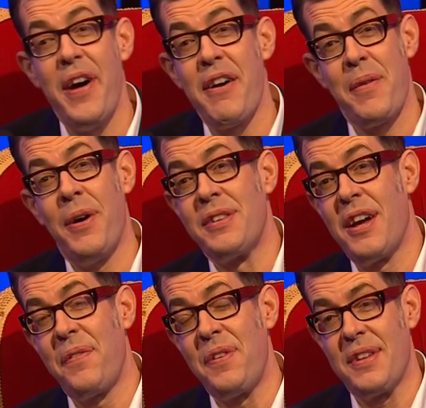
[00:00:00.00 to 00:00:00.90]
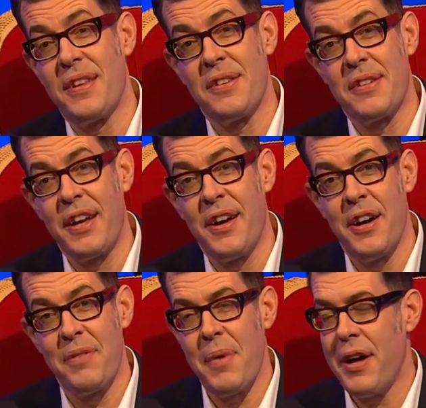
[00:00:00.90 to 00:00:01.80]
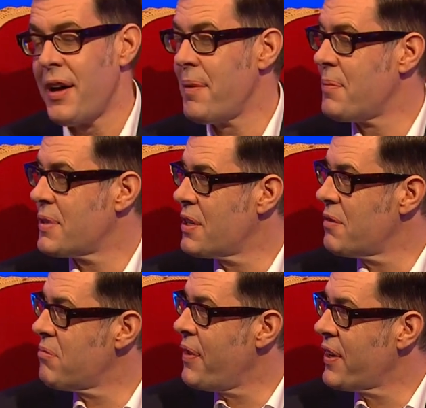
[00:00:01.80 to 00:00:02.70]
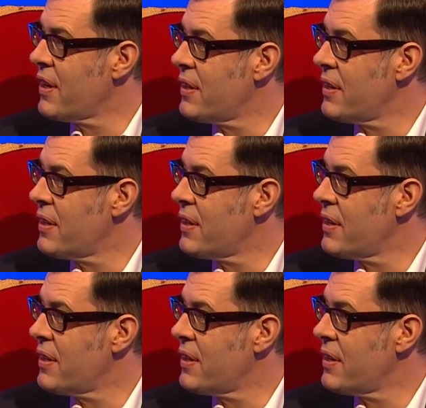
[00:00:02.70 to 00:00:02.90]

Very well done. If killer. you said the sting at home, um, terrific